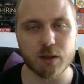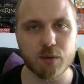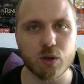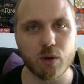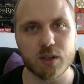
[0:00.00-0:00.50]

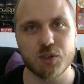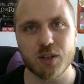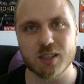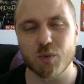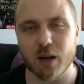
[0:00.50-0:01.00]
even though it's
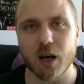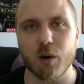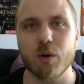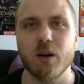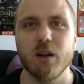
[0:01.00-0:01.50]
just 1
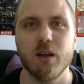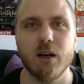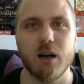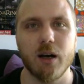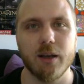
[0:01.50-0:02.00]
hour.
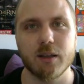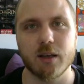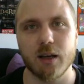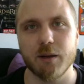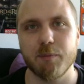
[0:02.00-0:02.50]
It
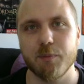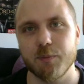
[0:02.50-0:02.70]
kind of,